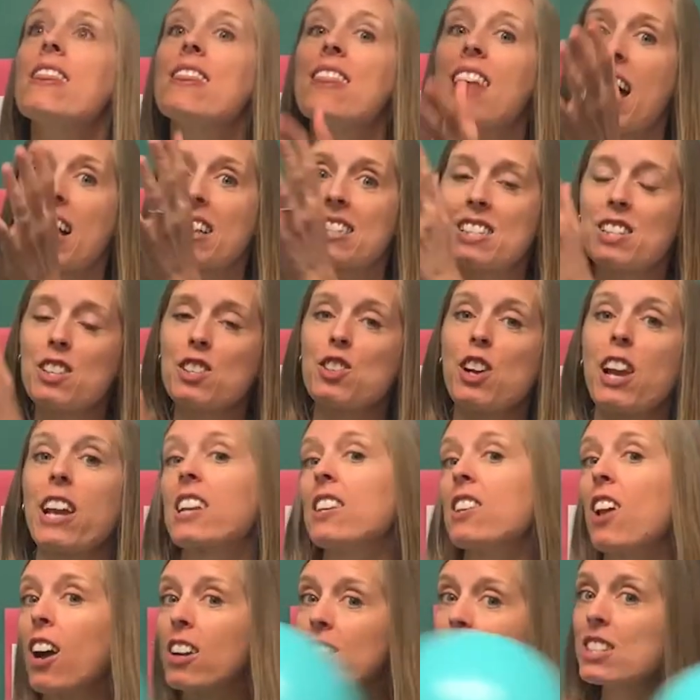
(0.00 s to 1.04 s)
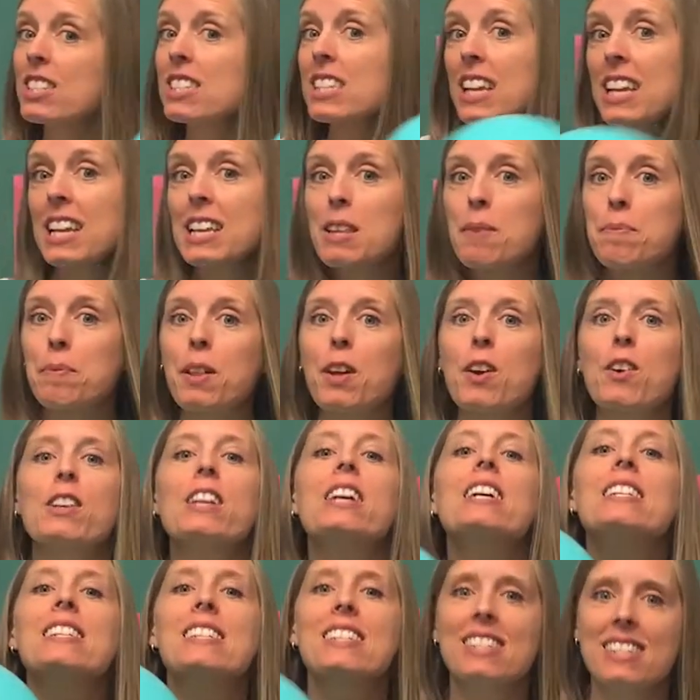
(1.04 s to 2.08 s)
That's the trick. Not just hitting the
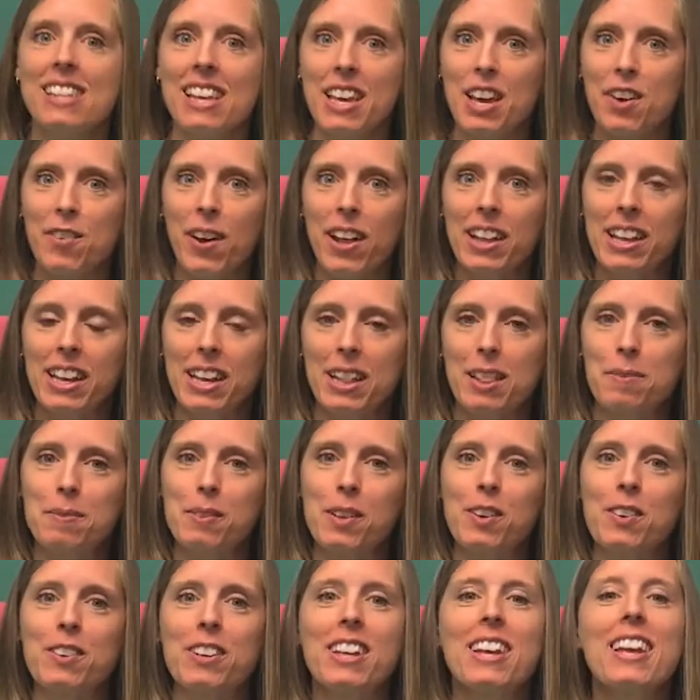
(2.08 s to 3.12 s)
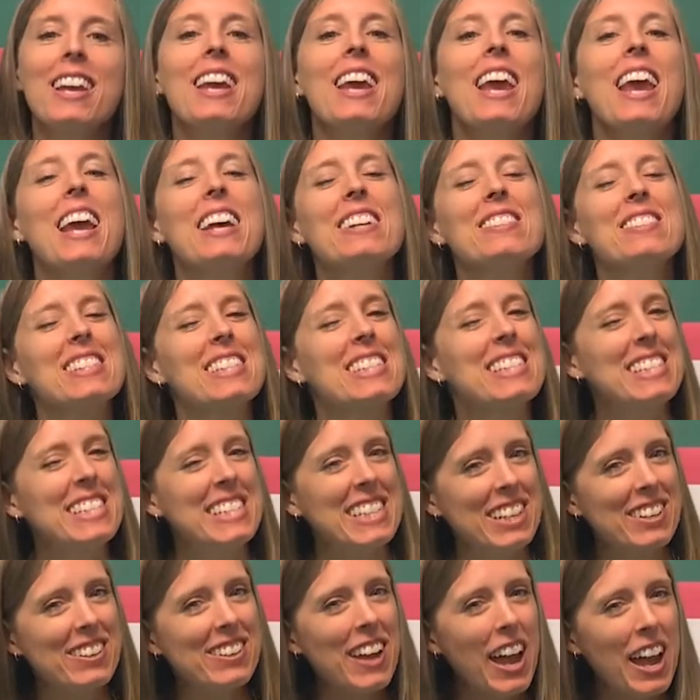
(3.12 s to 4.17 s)
balloon, singing while hitting the balloon. It was
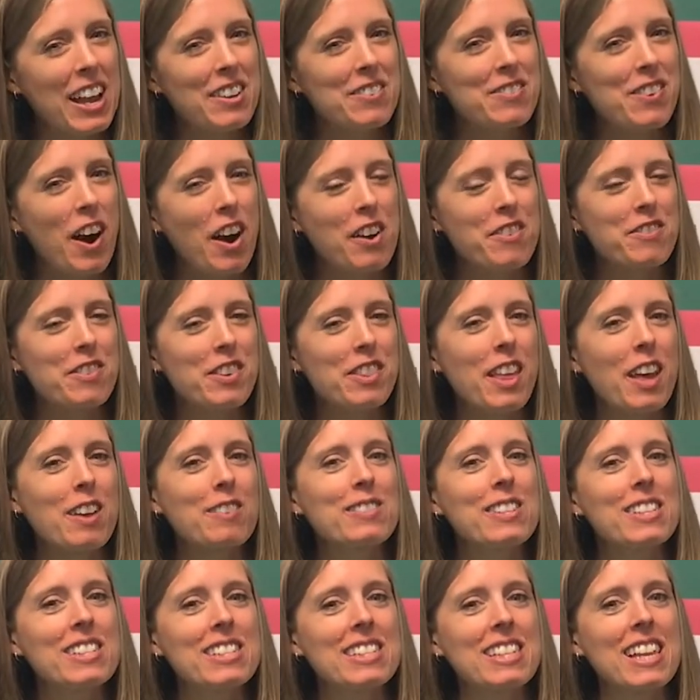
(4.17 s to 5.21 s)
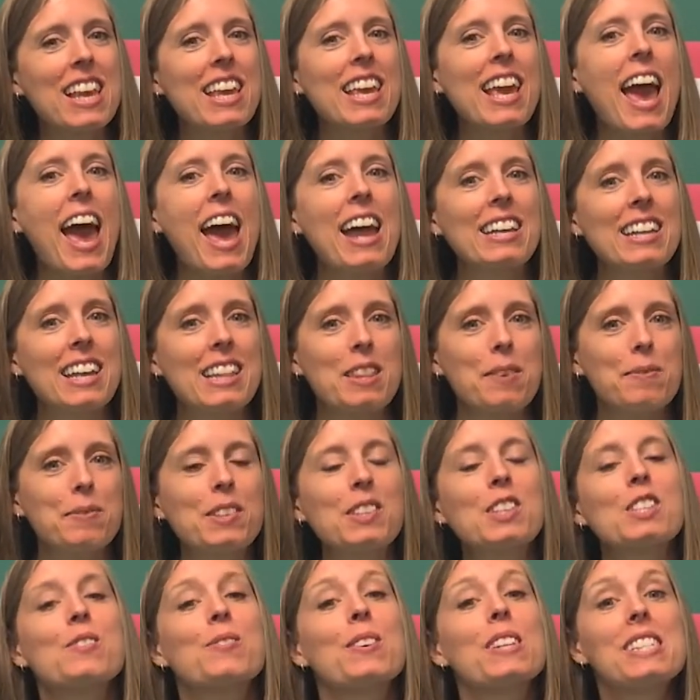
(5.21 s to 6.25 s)
still kind of hard for them to sing and hit the
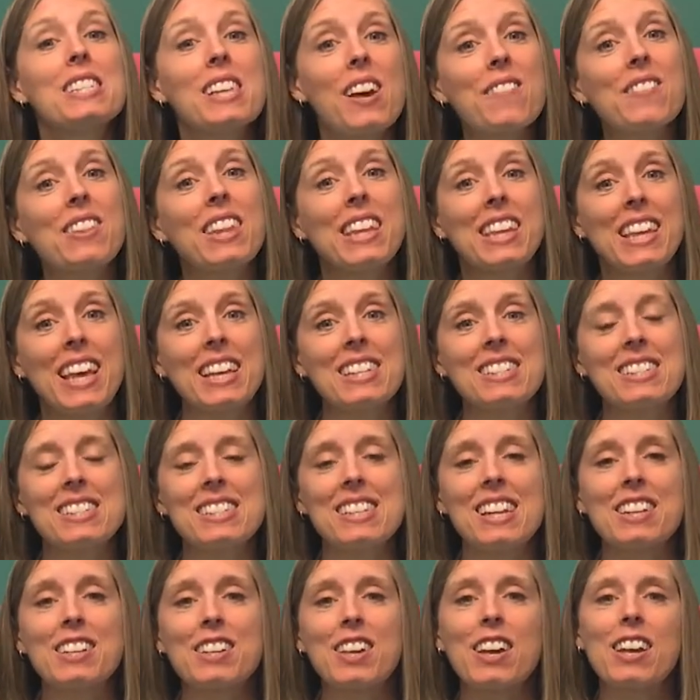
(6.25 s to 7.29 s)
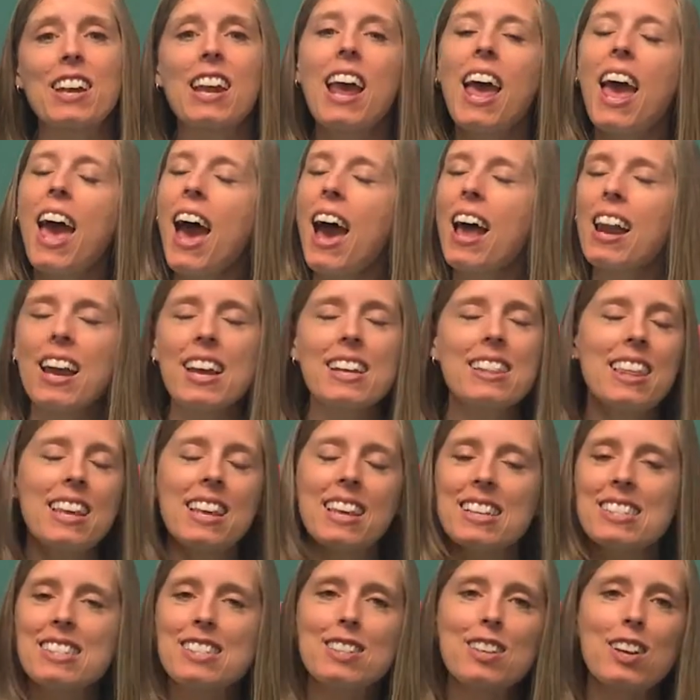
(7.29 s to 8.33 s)
balloons, but some of the kids did good. And I think
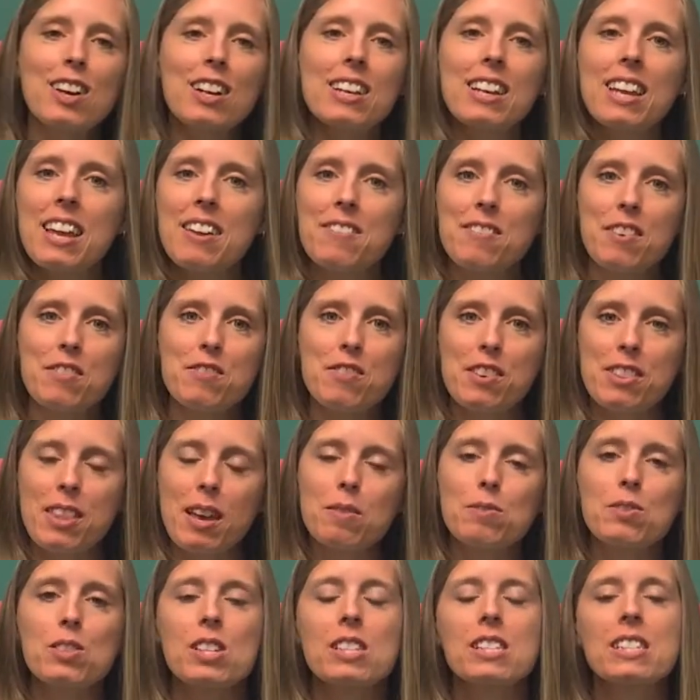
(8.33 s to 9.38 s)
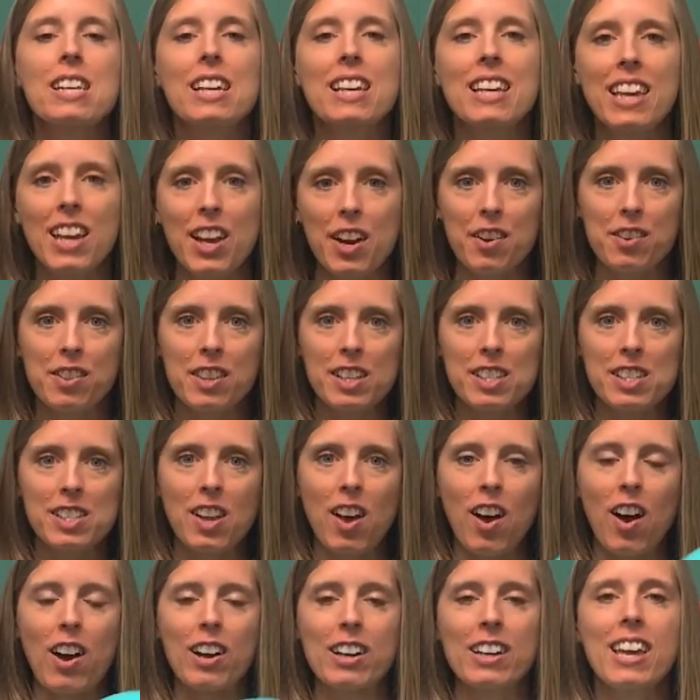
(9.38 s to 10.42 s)
it's good even for them just to hear the
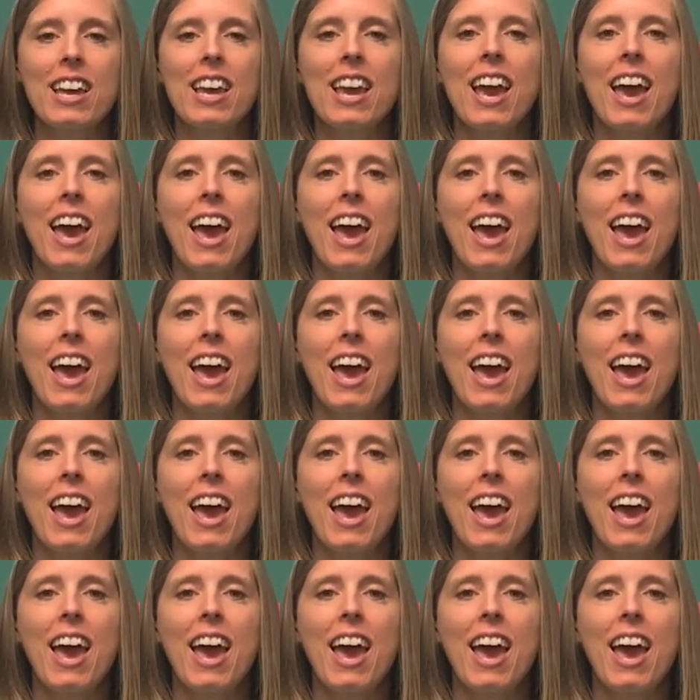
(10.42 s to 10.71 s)
song.